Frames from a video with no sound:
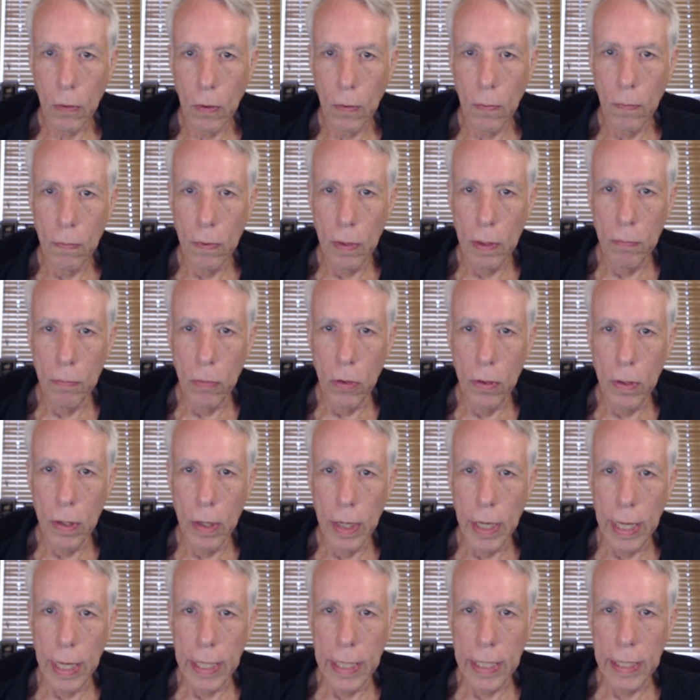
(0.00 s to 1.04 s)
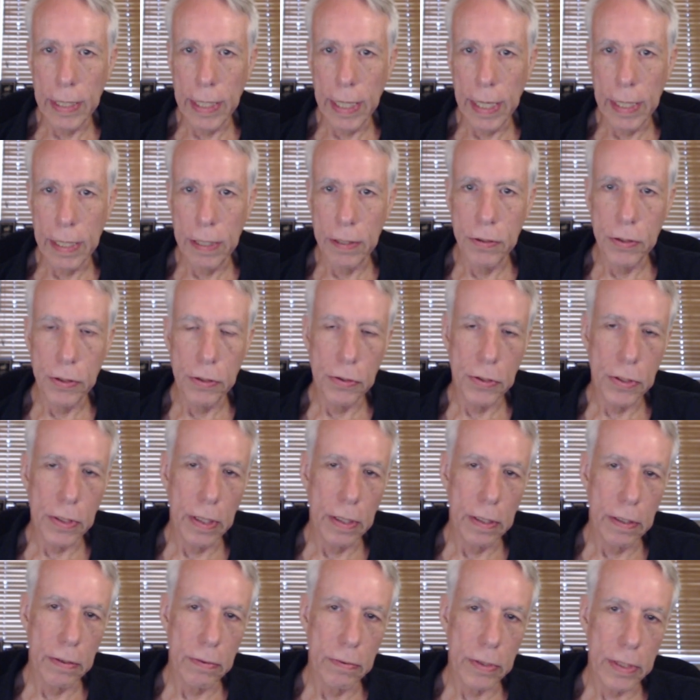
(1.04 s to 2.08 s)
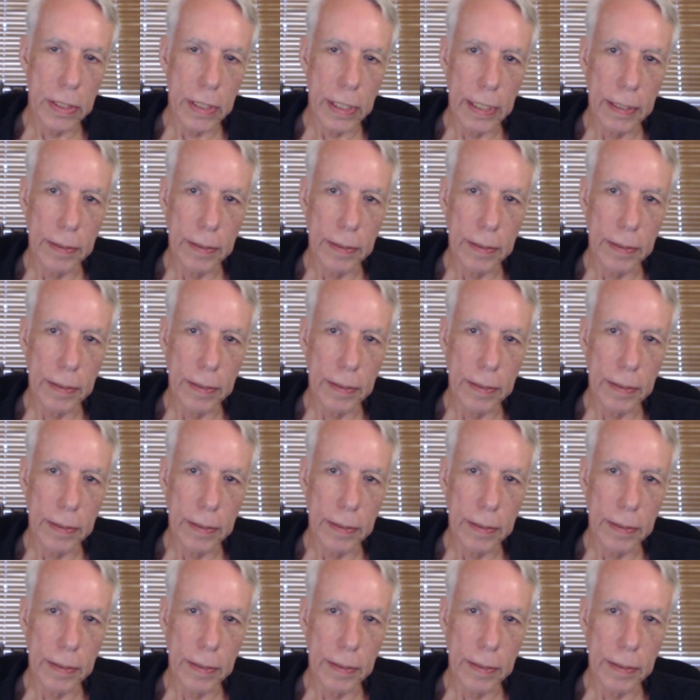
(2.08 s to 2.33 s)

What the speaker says: One more, Hane at the head of 2 stones.